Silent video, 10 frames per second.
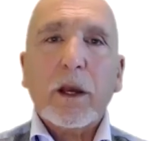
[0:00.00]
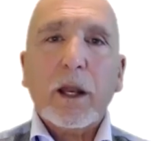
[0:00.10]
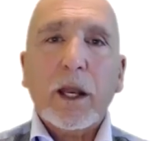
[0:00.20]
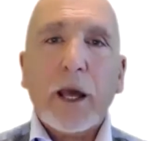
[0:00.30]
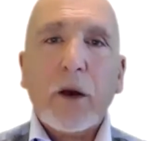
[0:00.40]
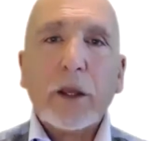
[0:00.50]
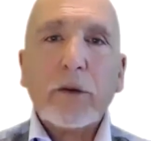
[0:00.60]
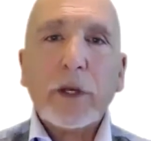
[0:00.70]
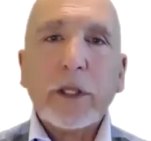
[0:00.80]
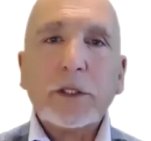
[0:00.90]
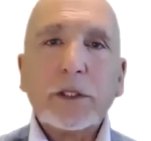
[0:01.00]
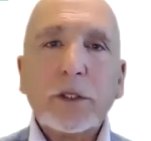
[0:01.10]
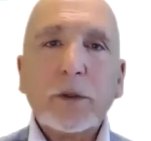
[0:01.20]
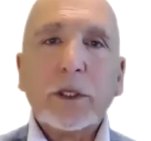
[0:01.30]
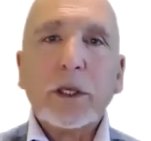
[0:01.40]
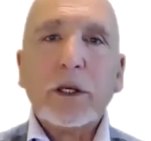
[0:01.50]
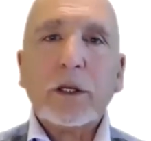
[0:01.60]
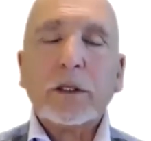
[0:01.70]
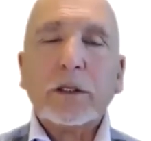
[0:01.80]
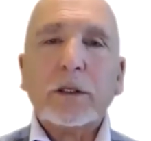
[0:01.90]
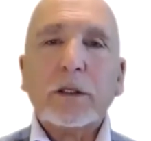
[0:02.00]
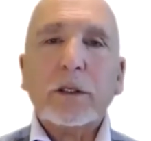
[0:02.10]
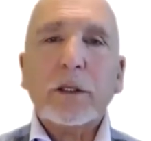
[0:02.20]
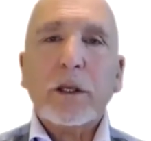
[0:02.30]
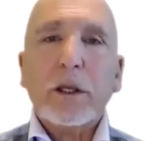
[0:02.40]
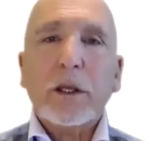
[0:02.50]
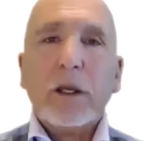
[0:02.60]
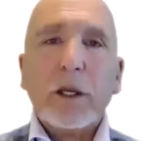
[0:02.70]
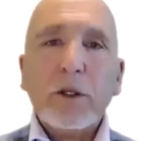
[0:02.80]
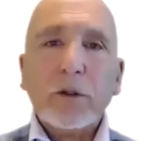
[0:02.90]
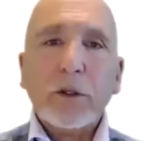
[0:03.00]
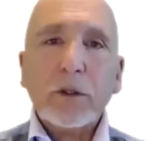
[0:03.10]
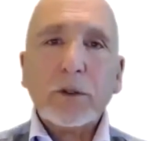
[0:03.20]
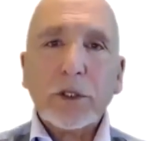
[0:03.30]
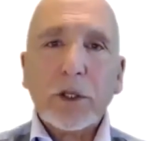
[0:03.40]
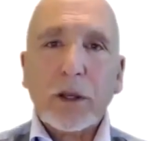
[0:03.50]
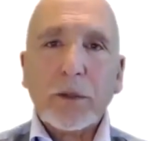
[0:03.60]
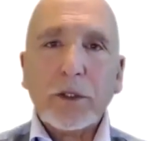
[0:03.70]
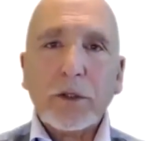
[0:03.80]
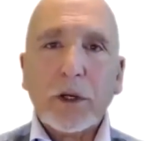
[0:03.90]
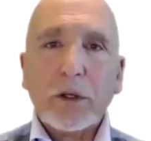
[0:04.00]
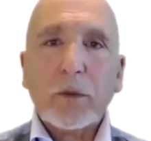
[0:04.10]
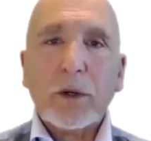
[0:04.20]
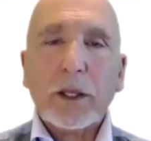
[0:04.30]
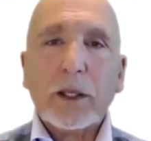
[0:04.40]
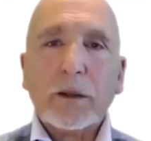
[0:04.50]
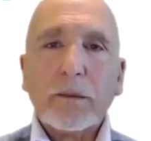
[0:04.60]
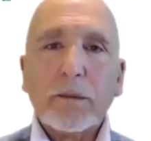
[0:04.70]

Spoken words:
Allowing events to occur in your own time, in your own way,